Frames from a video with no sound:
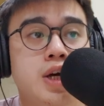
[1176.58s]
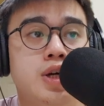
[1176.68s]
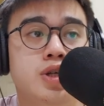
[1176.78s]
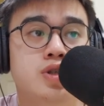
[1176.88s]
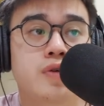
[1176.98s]

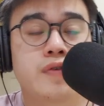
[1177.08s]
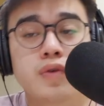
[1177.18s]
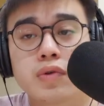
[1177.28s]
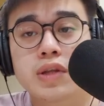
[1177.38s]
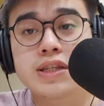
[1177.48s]
So if you
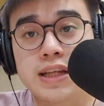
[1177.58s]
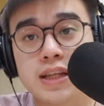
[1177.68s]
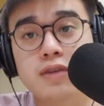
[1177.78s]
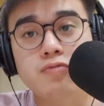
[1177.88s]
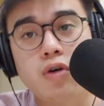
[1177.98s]
notice
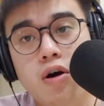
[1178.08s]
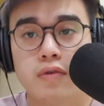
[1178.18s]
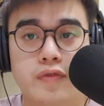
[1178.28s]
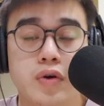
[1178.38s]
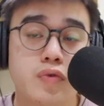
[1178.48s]
anything wrong,
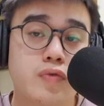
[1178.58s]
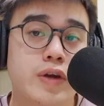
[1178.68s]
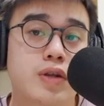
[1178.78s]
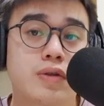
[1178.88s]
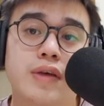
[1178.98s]
feel
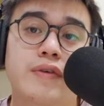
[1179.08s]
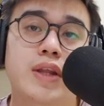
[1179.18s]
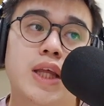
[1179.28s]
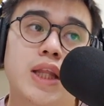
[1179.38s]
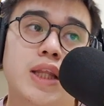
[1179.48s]
free to leave it
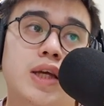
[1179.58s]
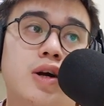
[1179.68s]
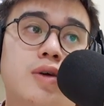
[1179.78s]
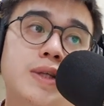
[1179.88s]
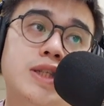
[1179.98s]
in the
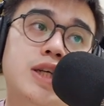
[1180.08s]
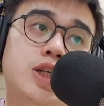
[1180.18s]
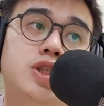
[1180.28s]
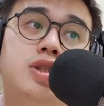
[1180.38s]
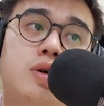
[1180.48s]
comment
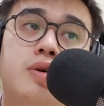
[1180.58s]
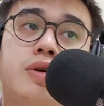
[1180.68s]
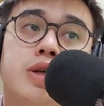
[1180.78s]
section, or you can